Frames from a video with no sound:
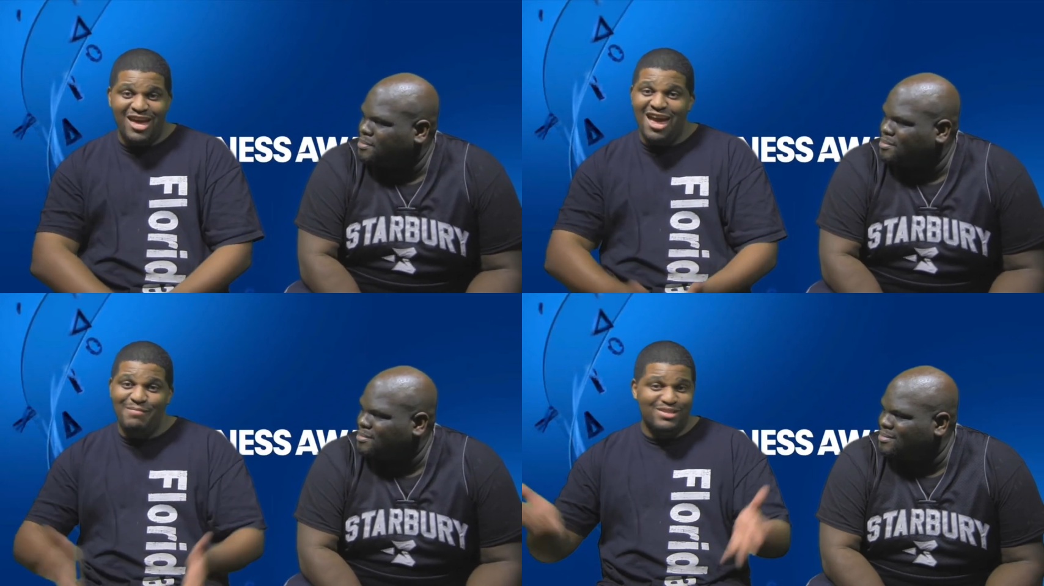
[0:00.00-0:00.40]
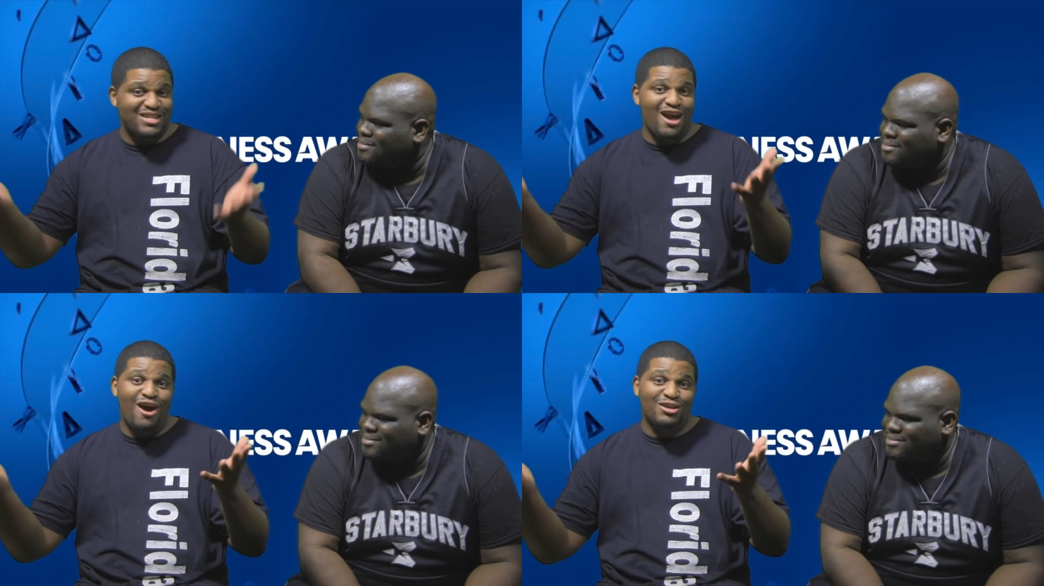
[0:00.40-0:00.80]
Speaker 1: game is
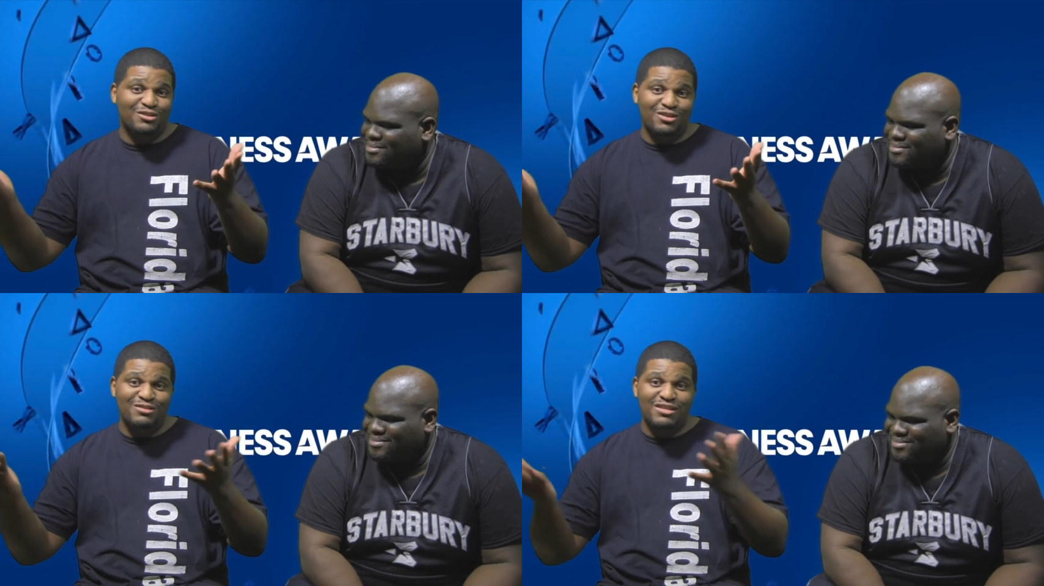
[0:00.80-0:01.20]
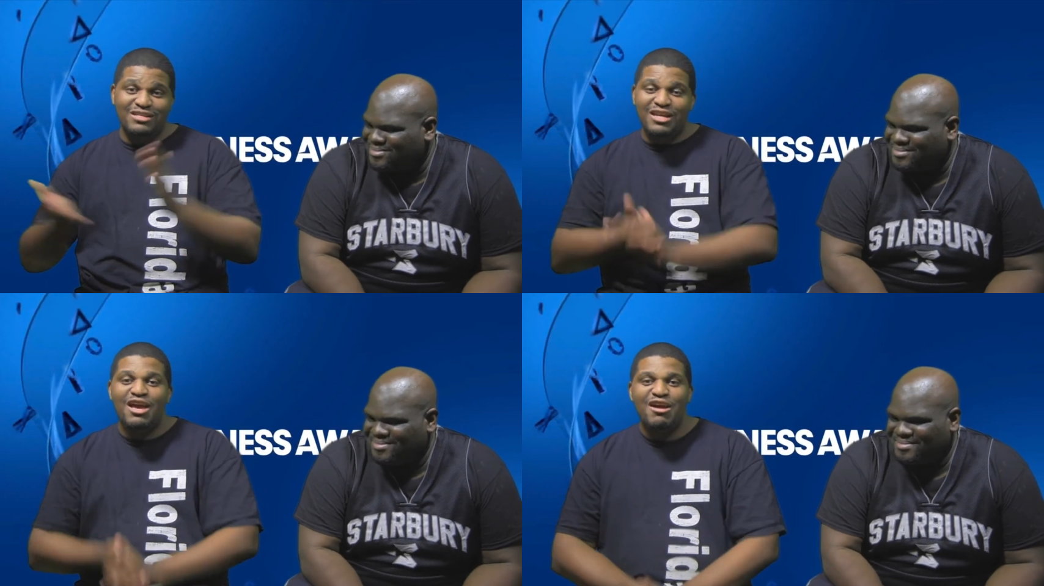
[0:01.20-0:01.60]
now also
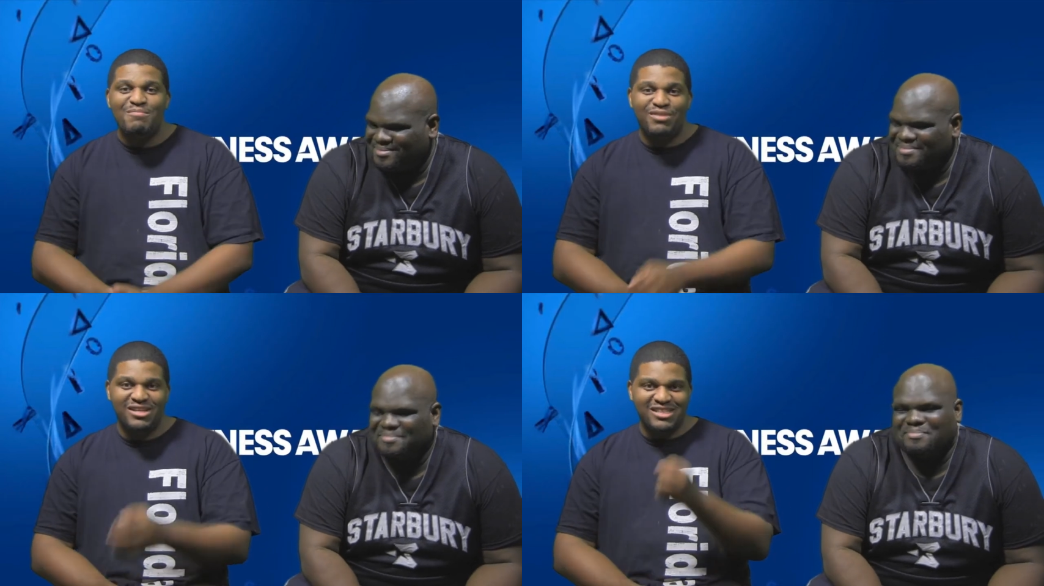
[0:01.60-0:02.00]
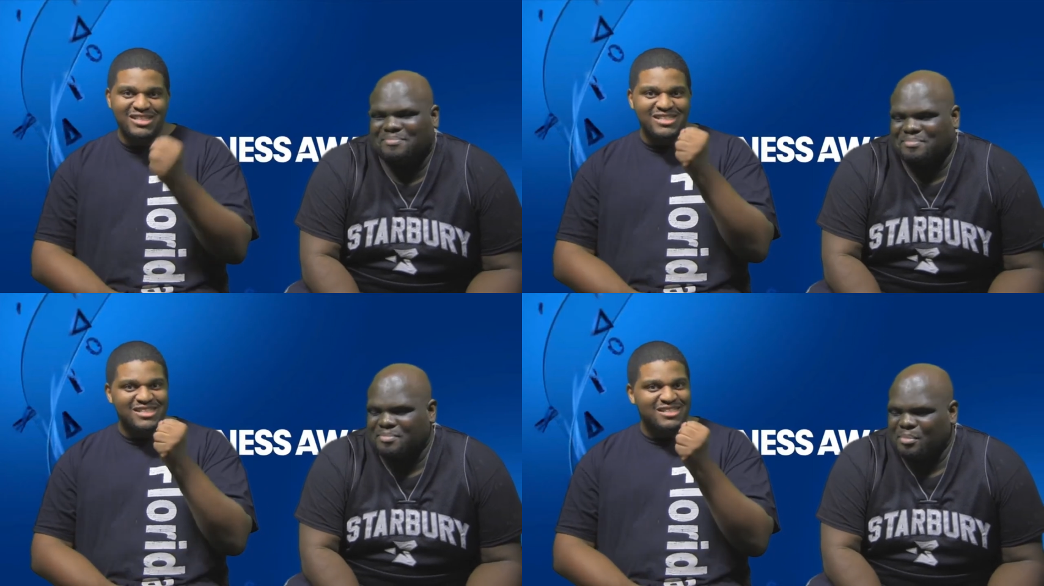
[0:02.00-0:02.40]
useless, but
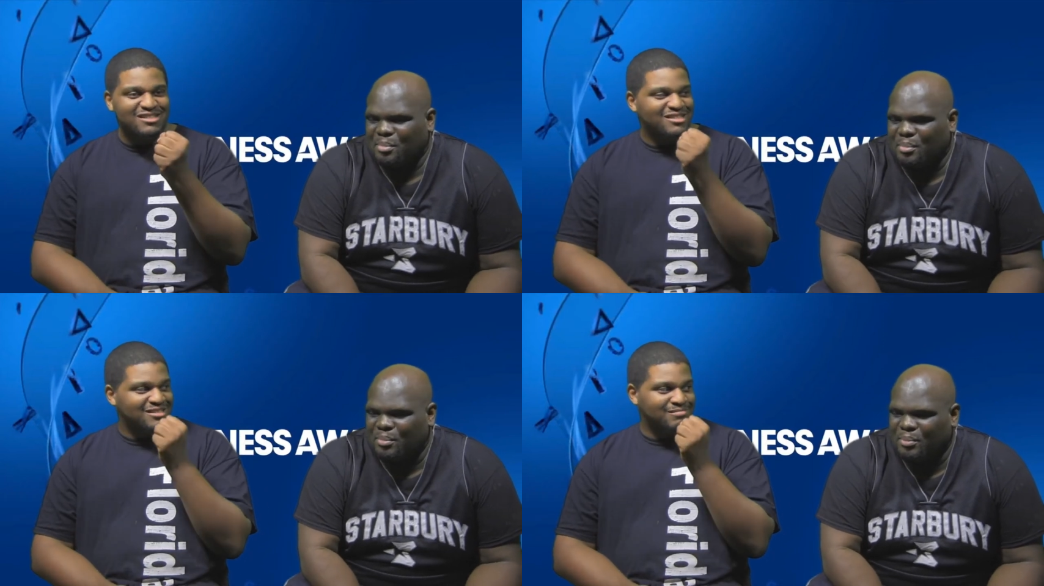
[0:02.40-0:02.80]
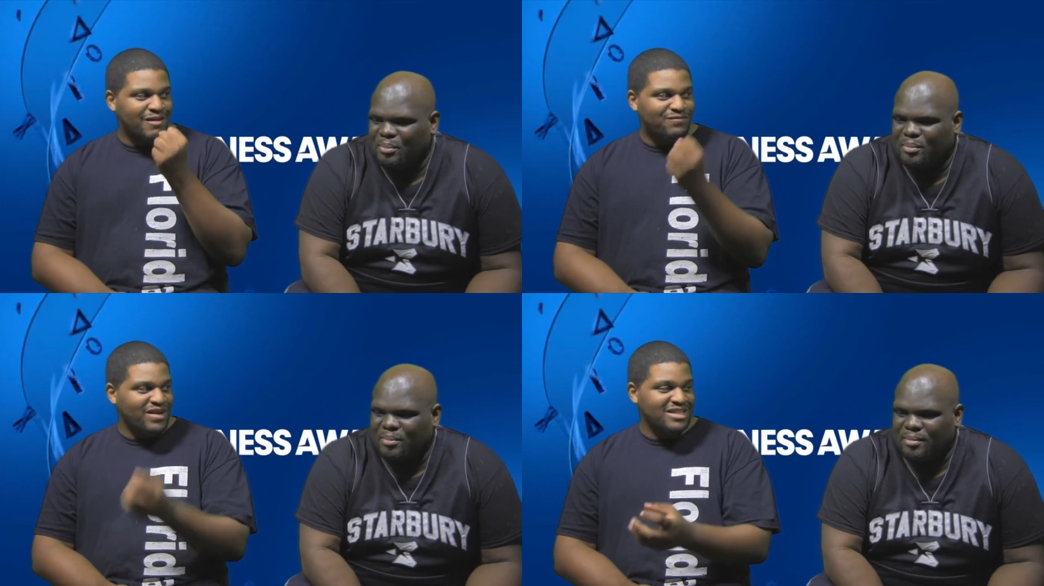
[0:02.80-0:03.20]
then
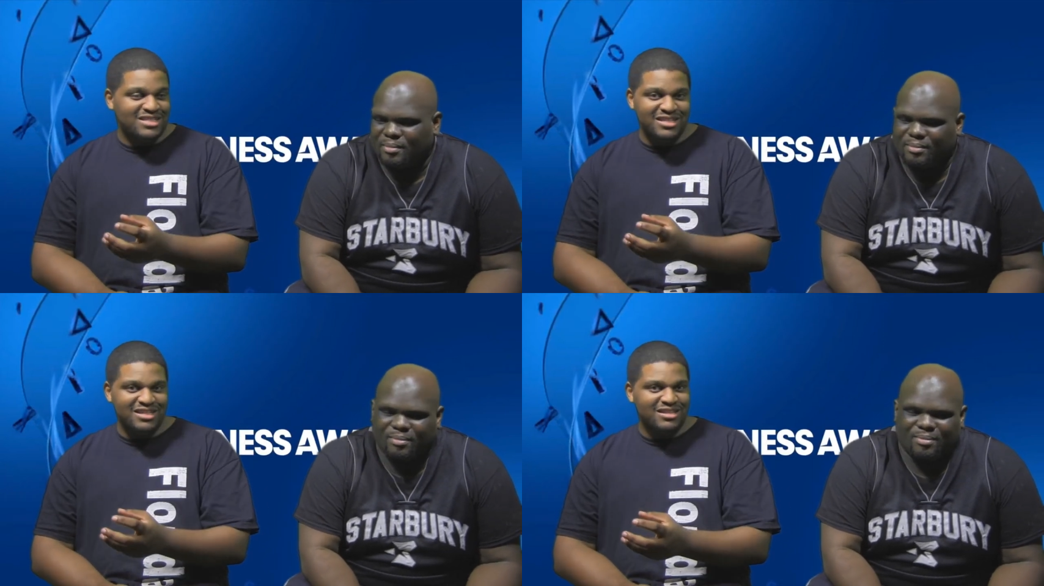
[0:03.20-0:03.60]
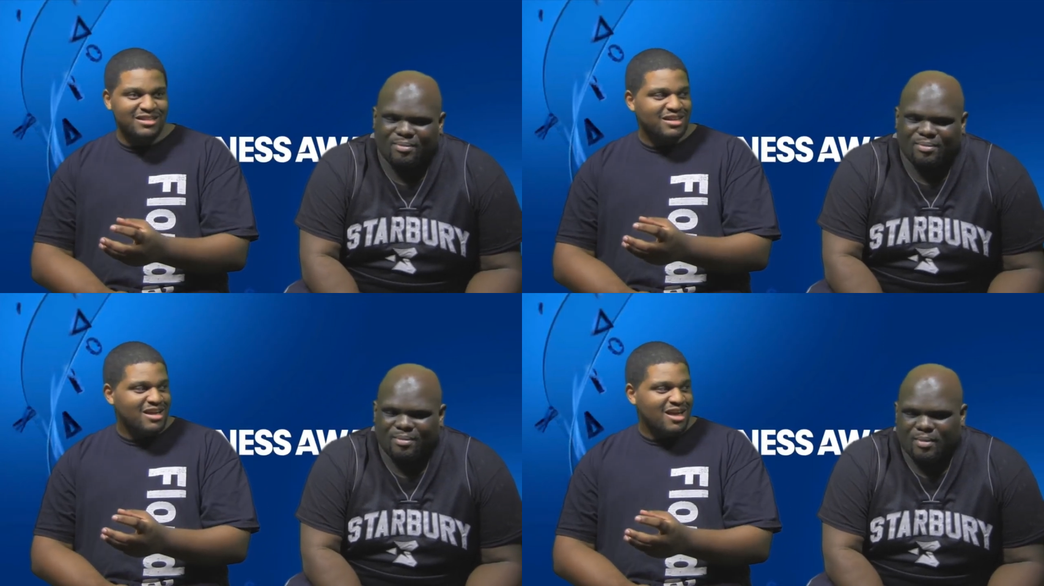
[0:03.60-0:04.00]
my fight stick.
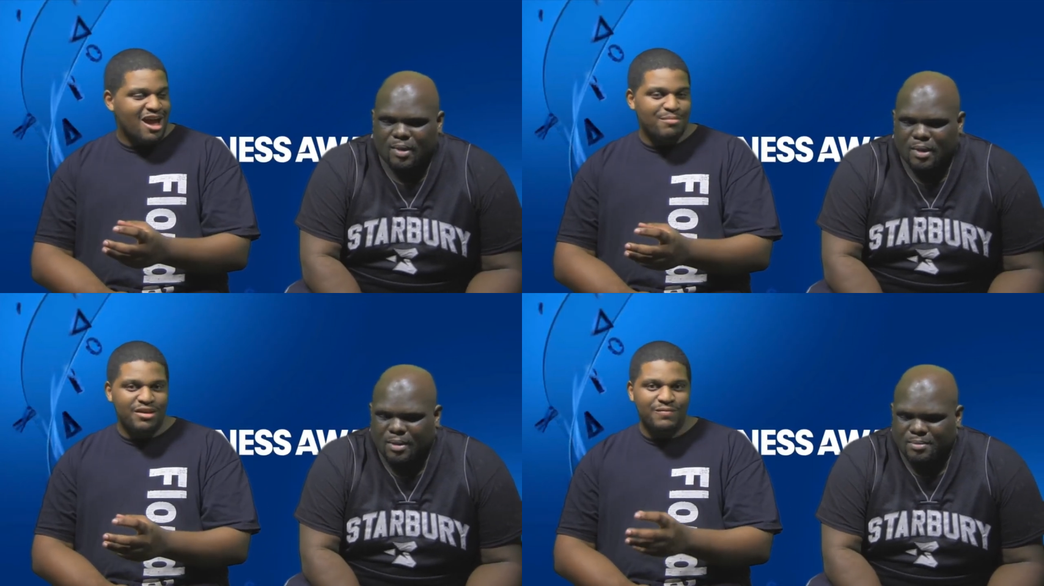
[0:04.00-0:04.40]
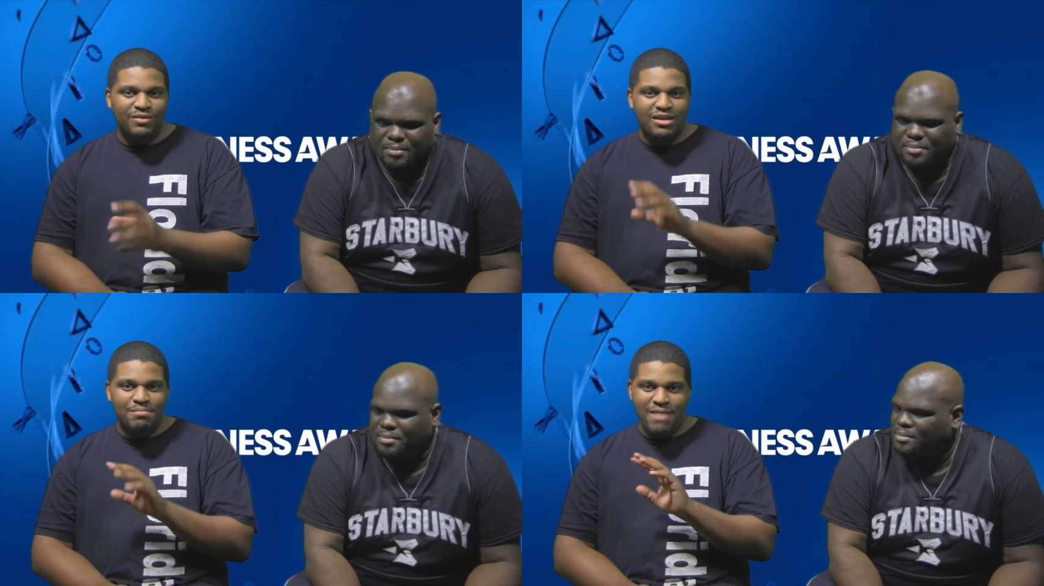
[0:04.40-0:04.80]
I
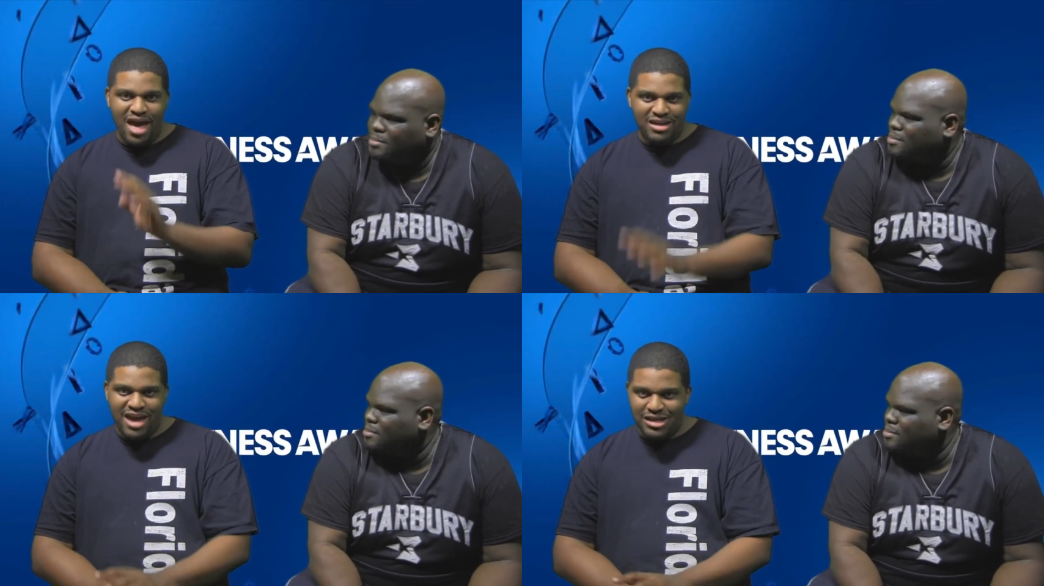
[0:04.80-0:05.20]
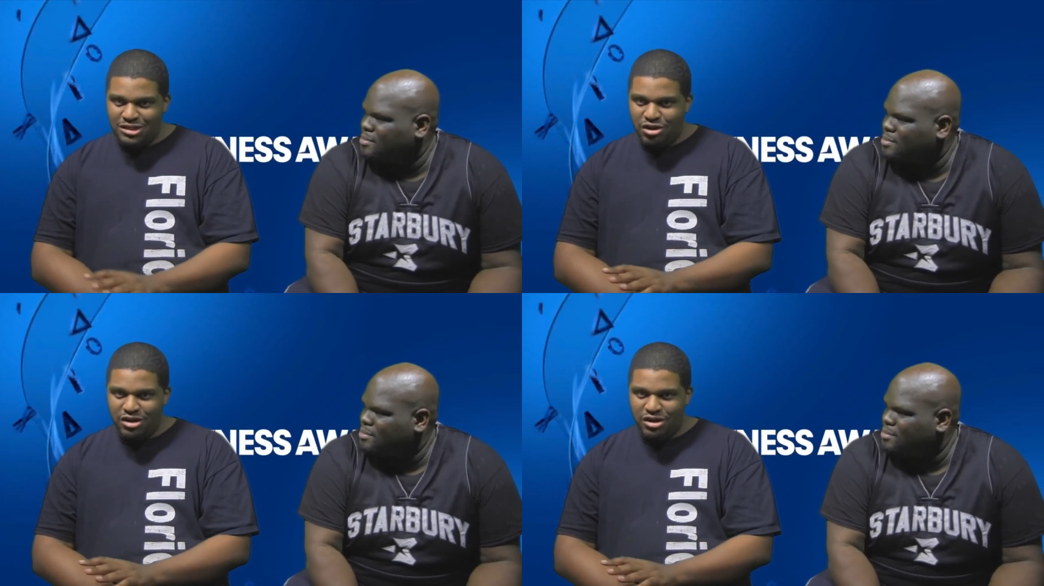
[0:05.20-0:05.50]
mean, Mad Catz